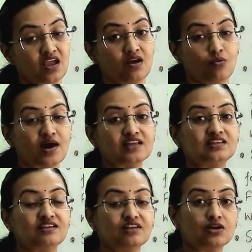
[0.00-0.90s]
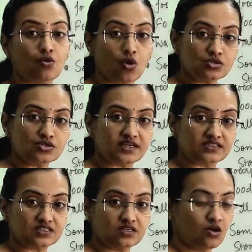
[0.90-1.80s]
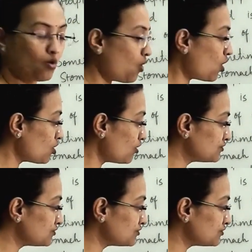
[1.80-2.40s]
While they will contract, all of